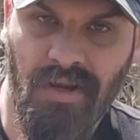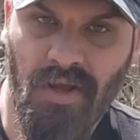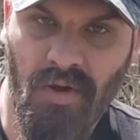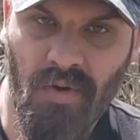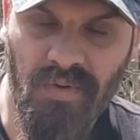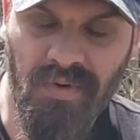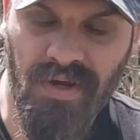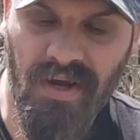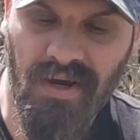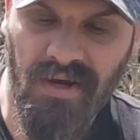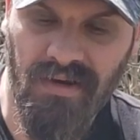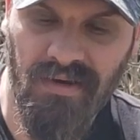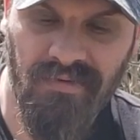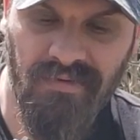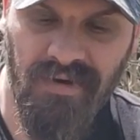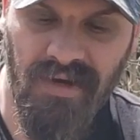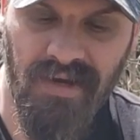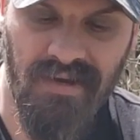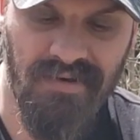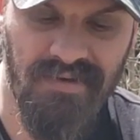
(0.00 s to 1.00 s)
oh darn,
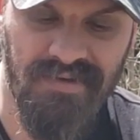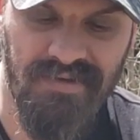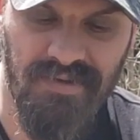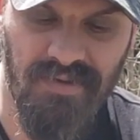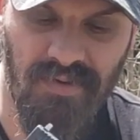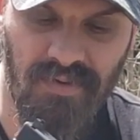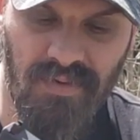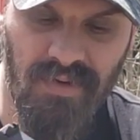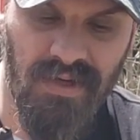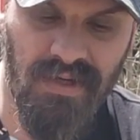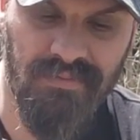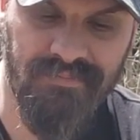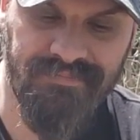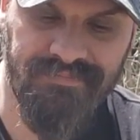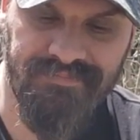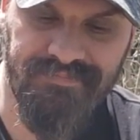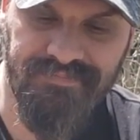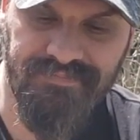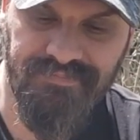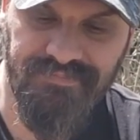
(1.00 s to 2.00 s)
right? So
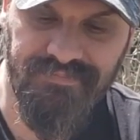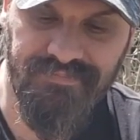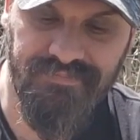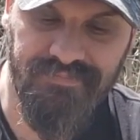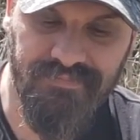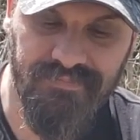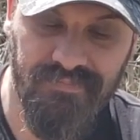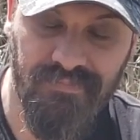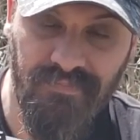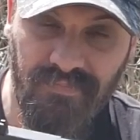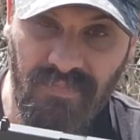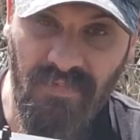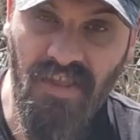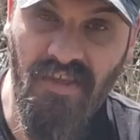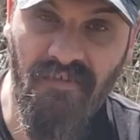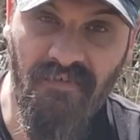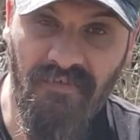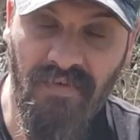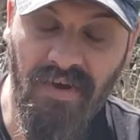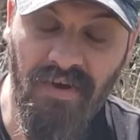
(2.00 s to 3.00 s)

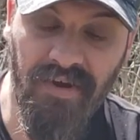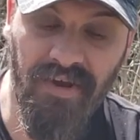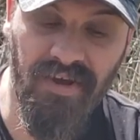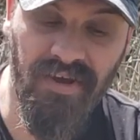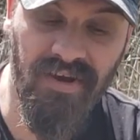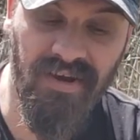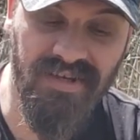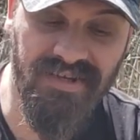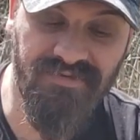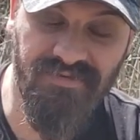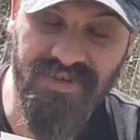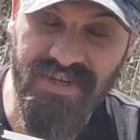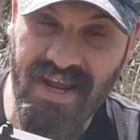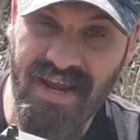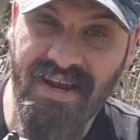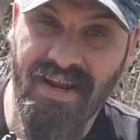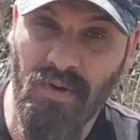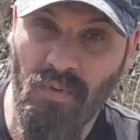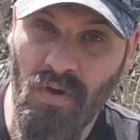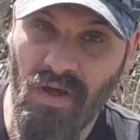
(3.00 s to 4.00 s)
very good. It's
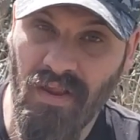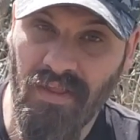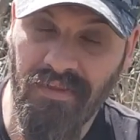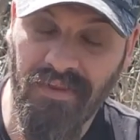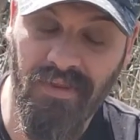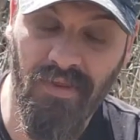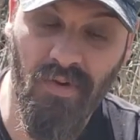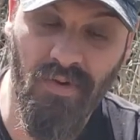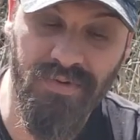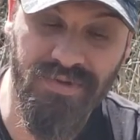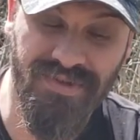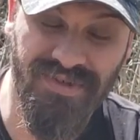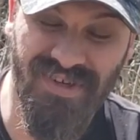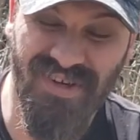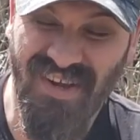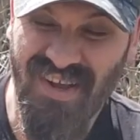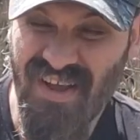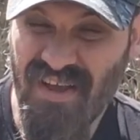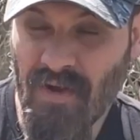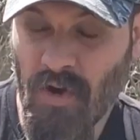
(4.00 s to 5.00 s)
retaining well into the
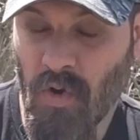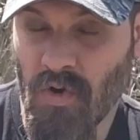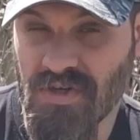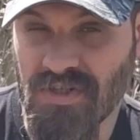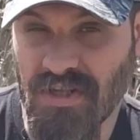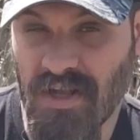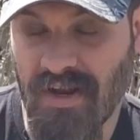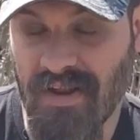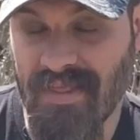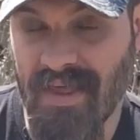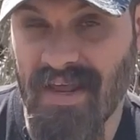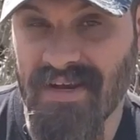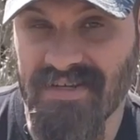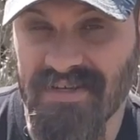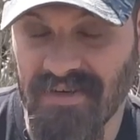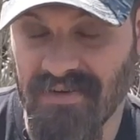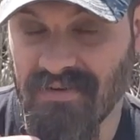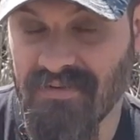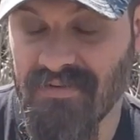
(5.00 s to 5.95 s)
holster. Of course, a lot of that is